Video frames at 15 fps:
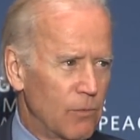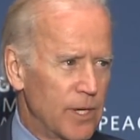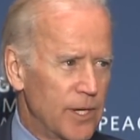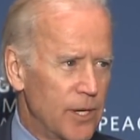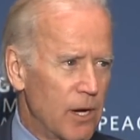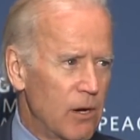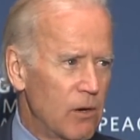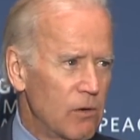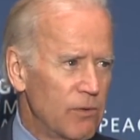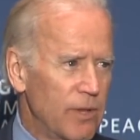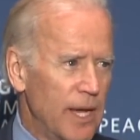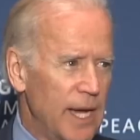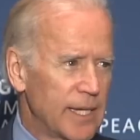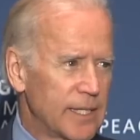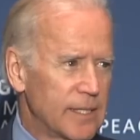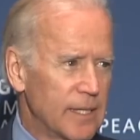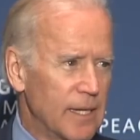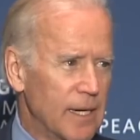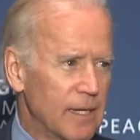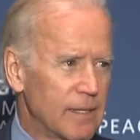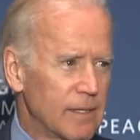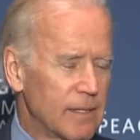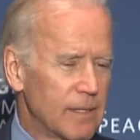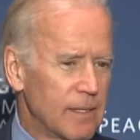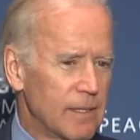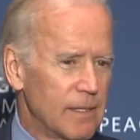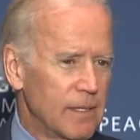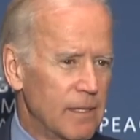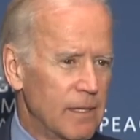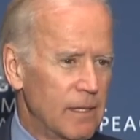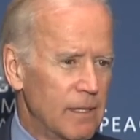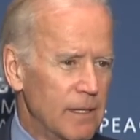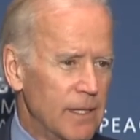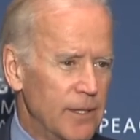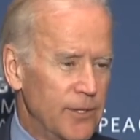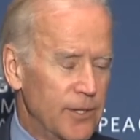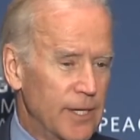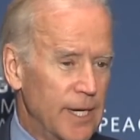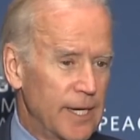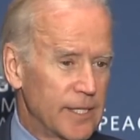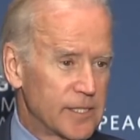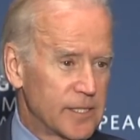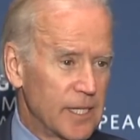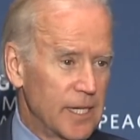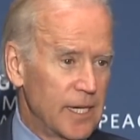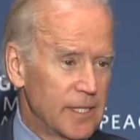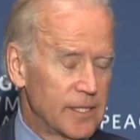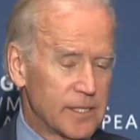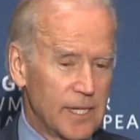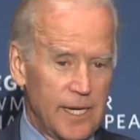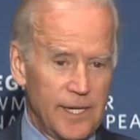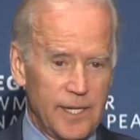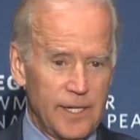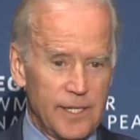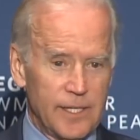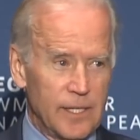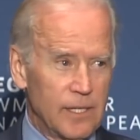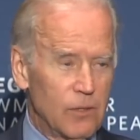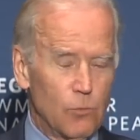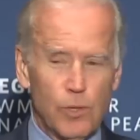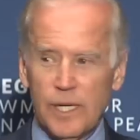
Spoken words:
We know that in the United States and India,